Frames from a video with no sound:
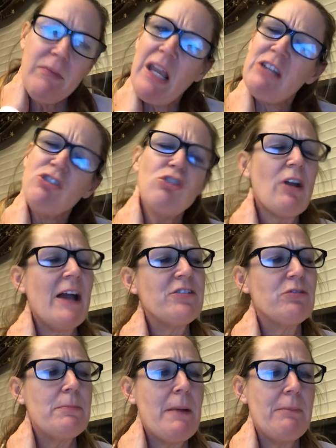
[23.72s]
she tried to
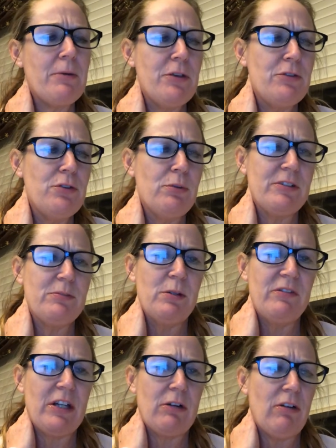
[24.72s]
remember the newest
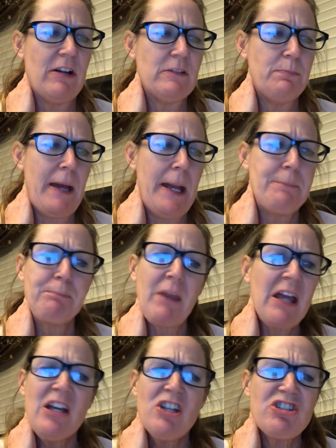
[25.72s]
movie at Cross Bay.
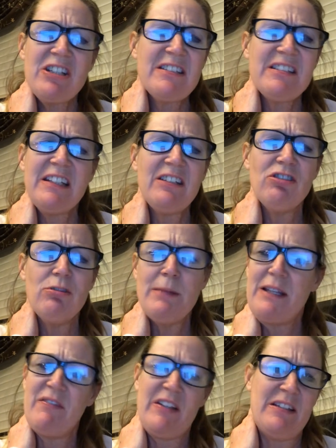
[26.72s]
She had seen 2
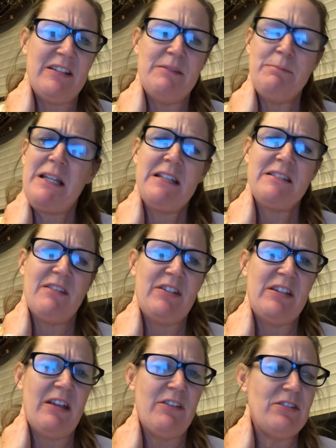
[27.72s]
minutes of it
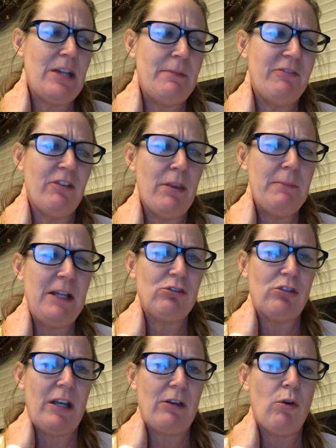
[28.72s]
the other day before the
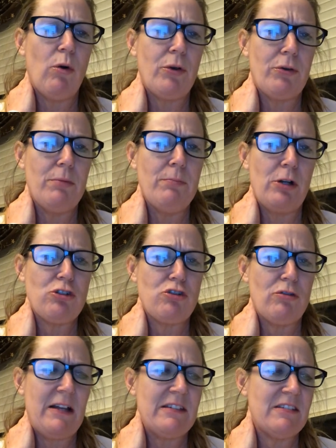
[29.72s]
matron had caught her and marched
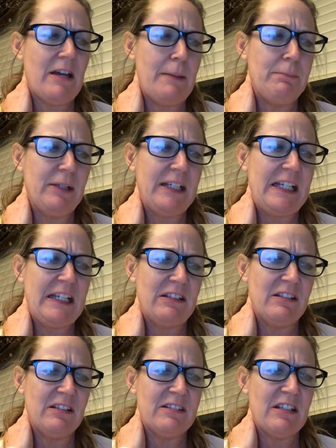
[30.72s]
her outside, blinking into
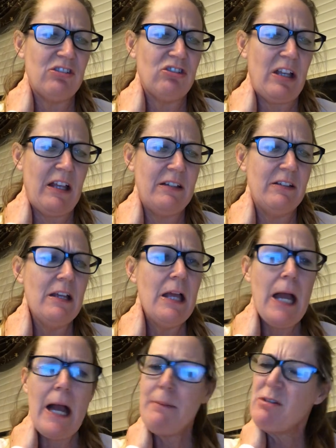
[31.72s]
the sunshine.
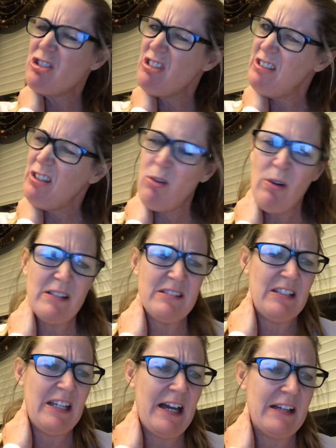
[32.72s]
How much does it cost,
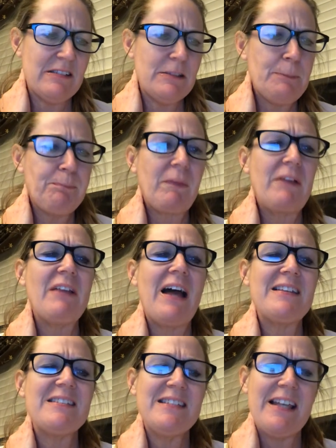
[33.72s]
he asked. Not
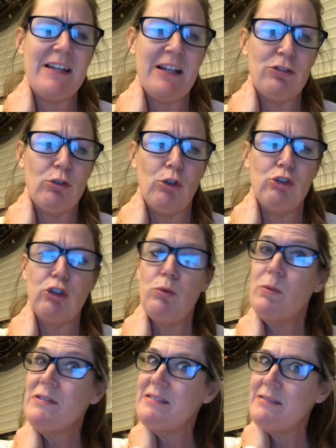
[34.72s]
a cent, I told you.
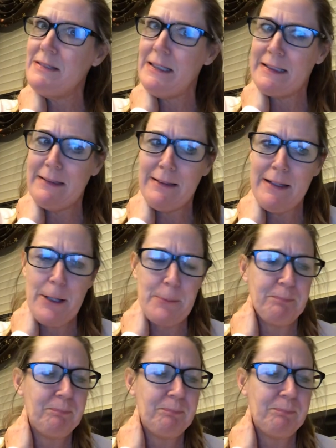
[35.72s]
We're sneaking in.